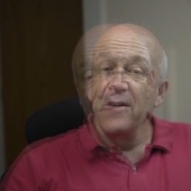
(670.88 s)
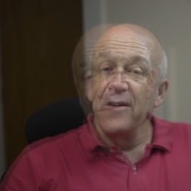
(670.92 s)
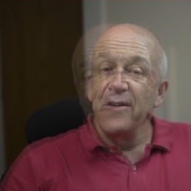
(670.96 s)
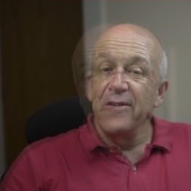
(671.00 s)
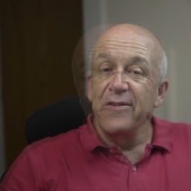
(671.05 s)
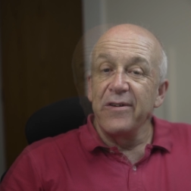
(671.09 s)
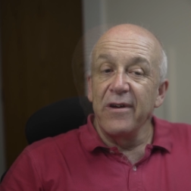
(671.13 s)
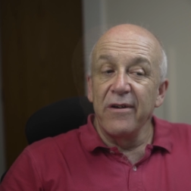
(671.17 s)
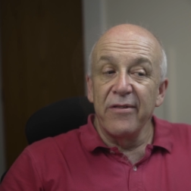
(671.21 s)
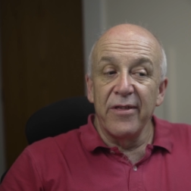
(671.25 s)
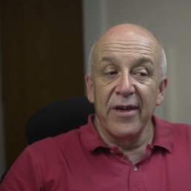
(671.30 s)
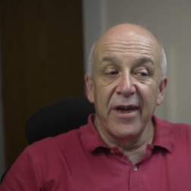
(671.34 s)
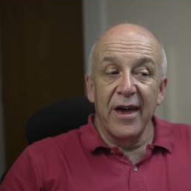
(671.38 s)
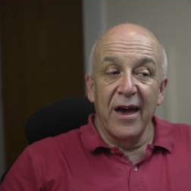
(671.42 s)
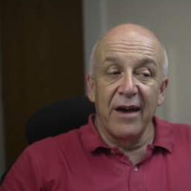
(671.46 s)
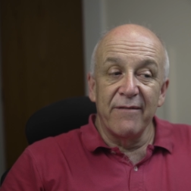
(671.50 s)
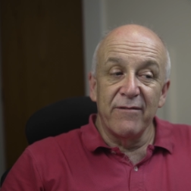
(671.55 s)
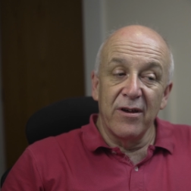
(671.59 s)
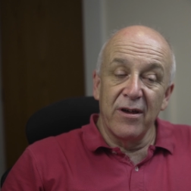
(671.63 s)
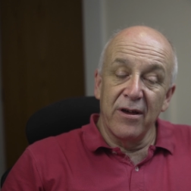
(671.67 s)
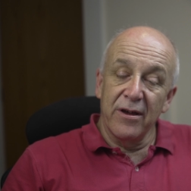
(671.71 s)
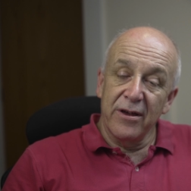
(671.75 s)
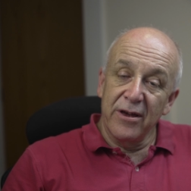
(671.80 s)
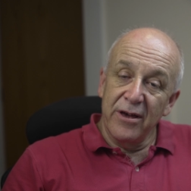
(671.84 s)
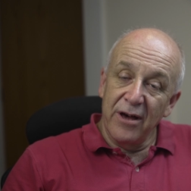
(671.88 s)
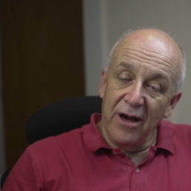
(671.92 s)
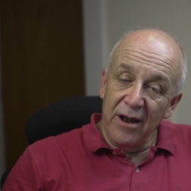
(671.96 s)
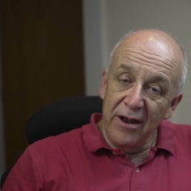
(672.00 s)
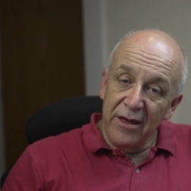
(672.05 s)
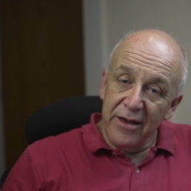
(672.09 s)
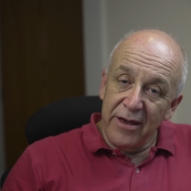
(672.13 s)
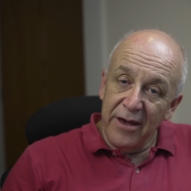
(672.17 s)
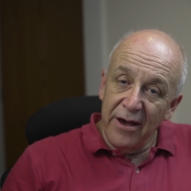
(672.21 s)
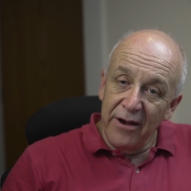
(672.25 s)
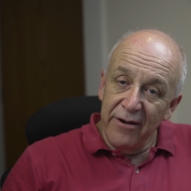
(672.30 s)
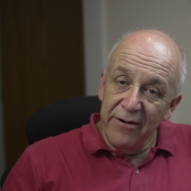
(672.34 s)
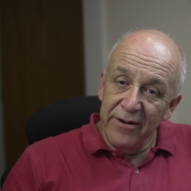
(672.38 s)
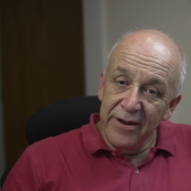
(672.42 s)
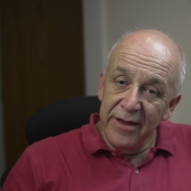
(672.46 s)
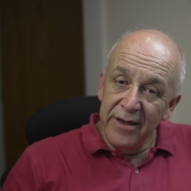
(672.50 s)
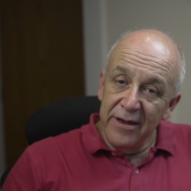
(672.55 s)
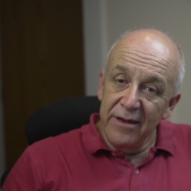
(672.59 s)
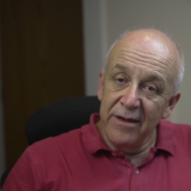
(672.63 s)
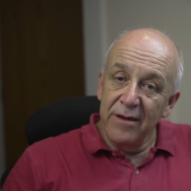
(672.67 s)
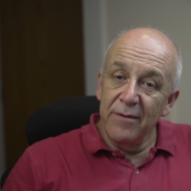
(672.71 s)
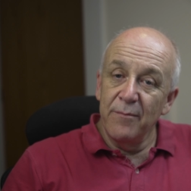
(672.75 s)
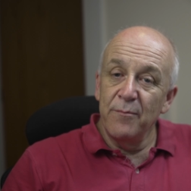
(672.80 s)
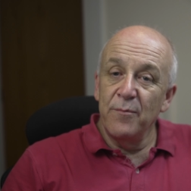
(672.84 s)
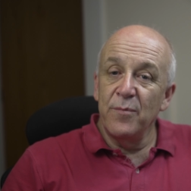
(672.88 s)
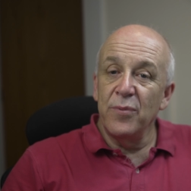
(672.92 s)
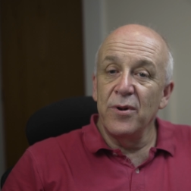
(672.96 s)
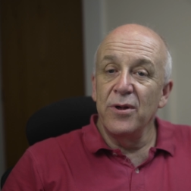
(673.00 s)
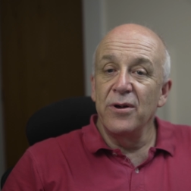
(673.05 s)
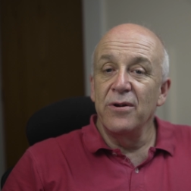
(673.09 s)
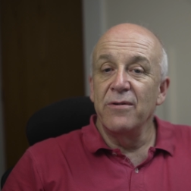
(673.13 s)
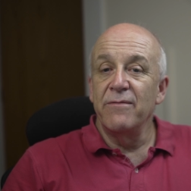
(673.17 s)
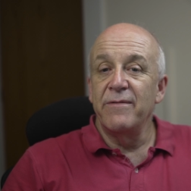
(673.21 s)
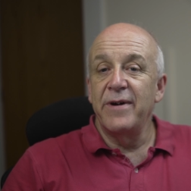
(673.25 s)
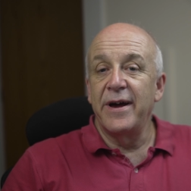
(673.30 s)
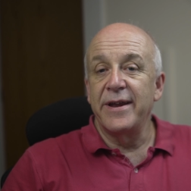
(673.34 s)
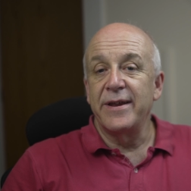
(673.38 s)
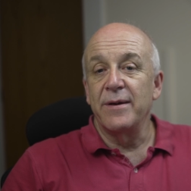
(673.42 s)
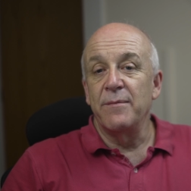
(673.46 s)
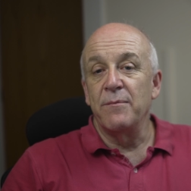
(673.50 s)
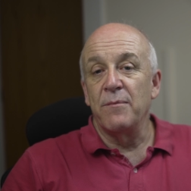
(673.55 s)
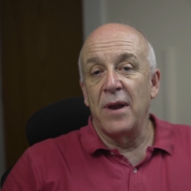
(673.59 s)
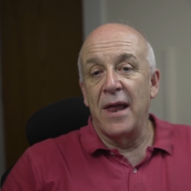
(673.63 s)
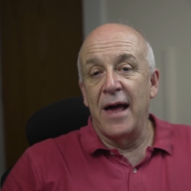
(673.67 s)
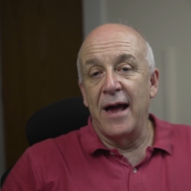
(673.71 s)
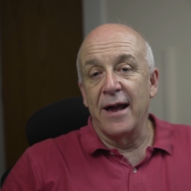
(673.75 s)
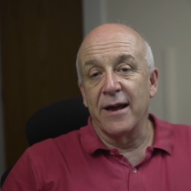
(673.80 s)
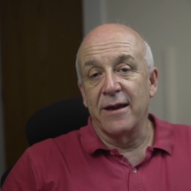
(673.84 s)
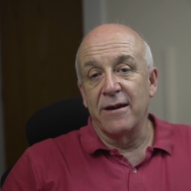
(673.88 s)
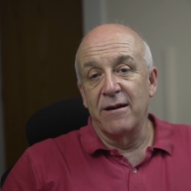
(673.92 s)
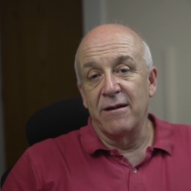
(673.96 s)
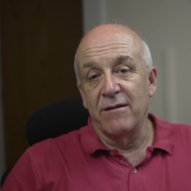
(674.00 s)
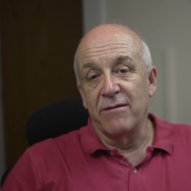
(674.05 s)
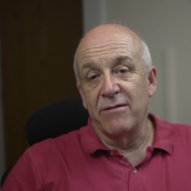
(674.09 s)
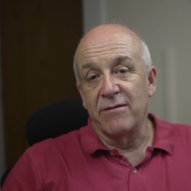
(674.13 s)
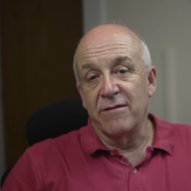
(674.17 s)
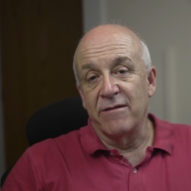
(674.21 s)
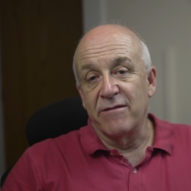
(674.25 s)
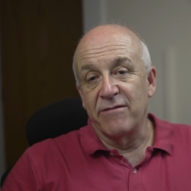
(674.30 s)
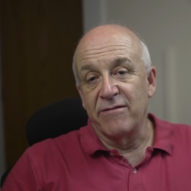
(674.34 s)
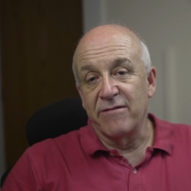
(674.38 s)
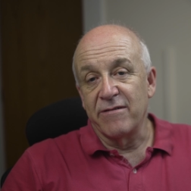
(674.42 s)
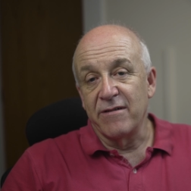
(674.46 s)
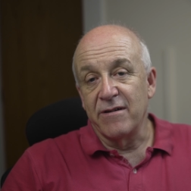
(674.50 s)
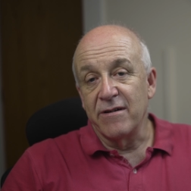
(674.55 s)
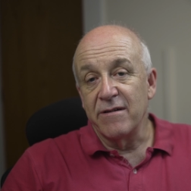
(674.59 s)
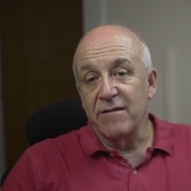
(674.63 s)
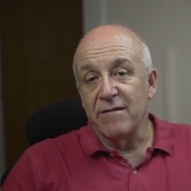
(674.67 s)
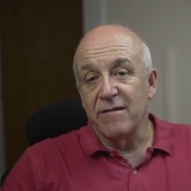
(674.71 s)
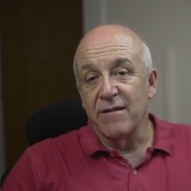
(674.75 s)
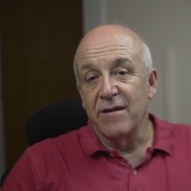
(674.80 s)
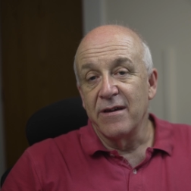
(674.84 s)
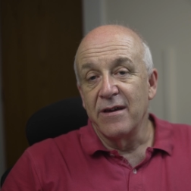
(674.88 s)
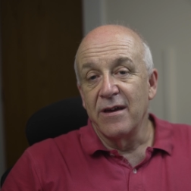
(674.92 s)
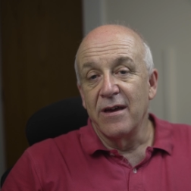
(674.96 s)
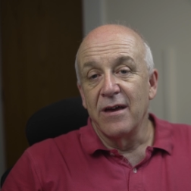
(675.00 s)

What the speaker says: So they have a colour coding, blue, red and black at this site,